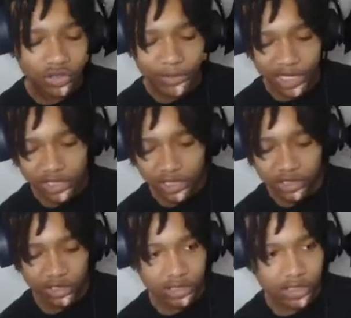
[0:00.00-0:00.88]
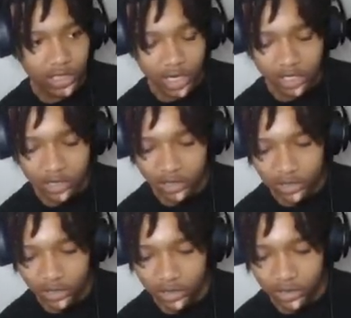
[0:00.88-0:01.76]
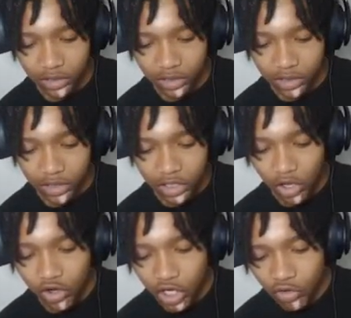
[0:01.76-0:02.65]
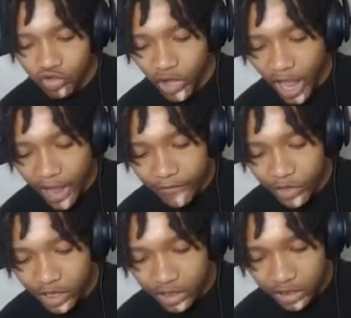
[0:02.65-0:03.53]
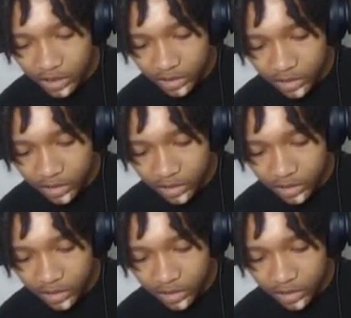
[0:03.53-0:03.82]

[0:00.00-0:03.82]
you a message. I got you. Yo, do you drive, Reese?